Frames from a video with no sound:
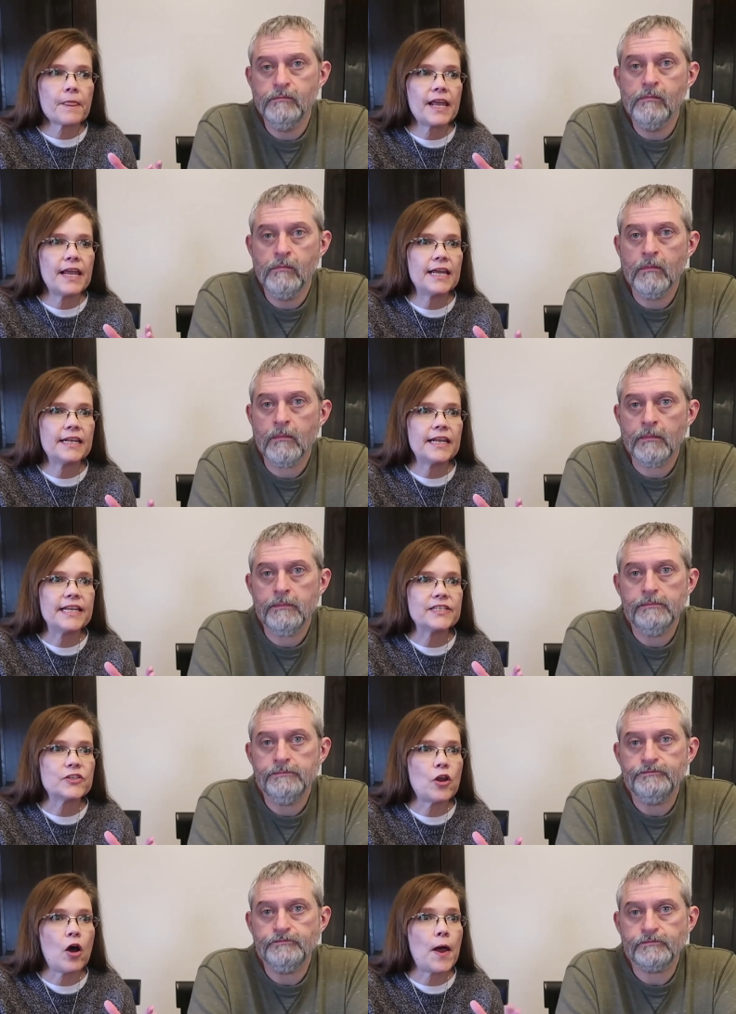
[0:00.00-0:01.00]
Speaker 1: it
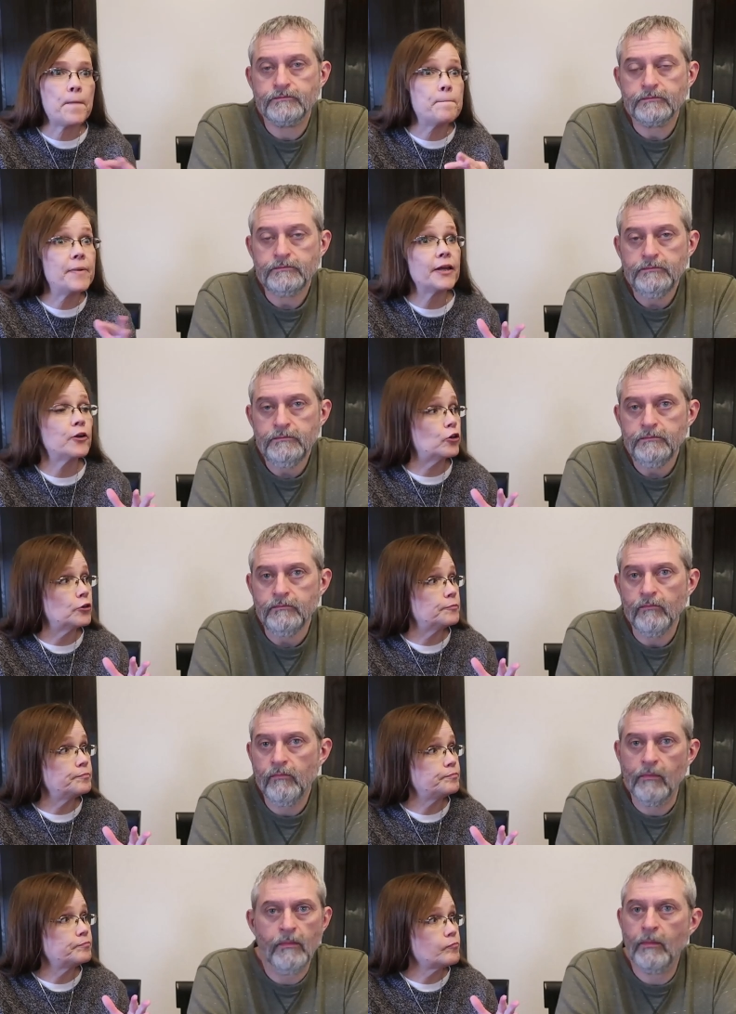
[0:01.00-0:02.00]
is not bitter.
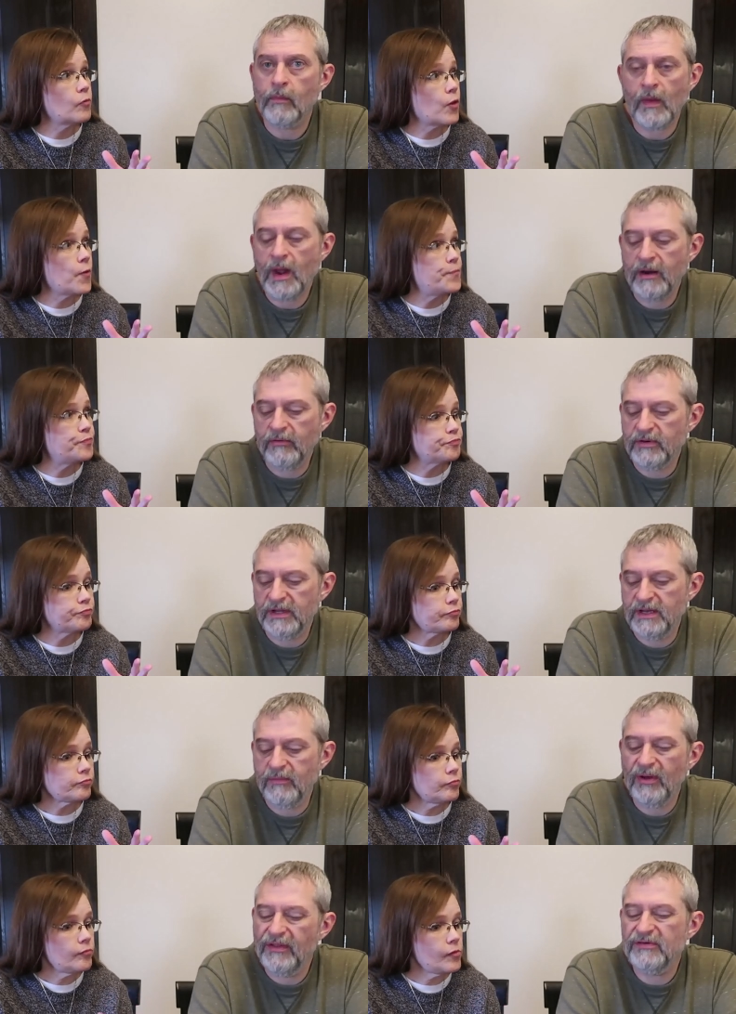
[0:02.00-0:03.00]
Speaker 2: Mm-mm, I don't really
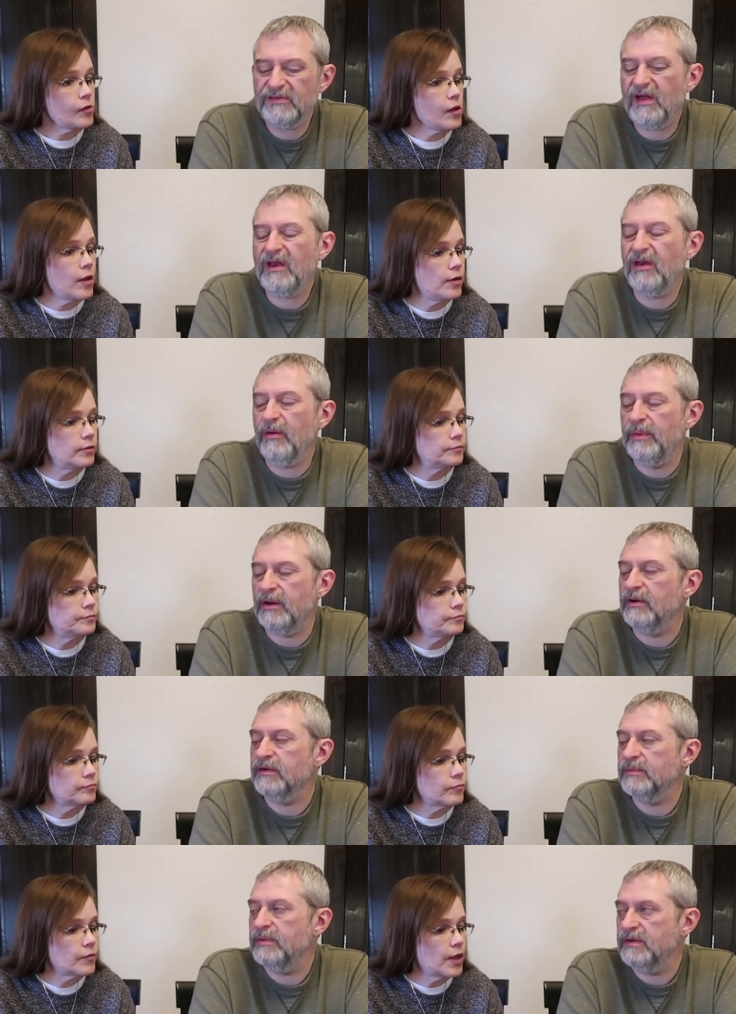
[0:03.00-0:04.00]
get. Well, there's a little
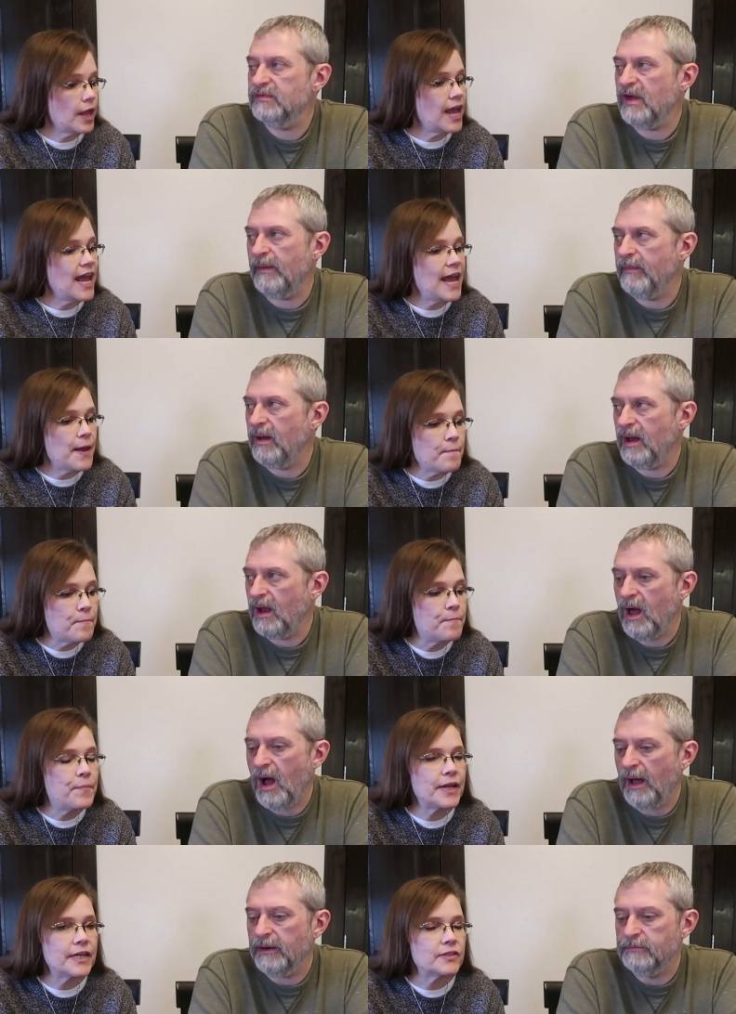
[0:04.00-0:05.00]
bitterness, but it's not a lot.
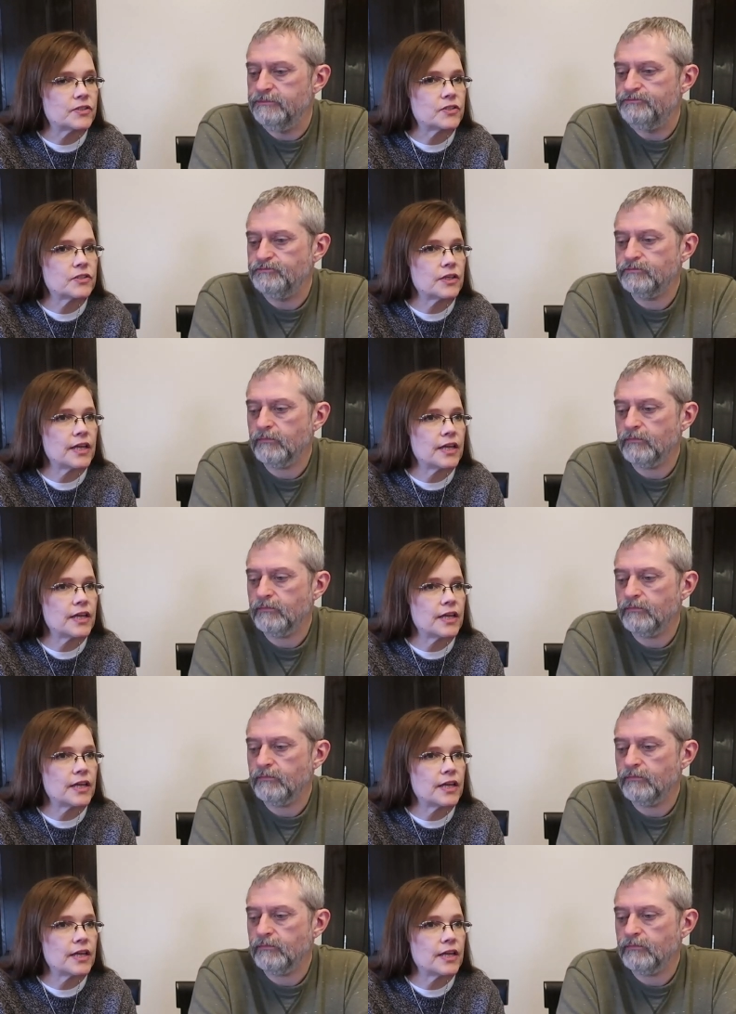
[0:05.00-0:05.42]
But
Speaker 1: it's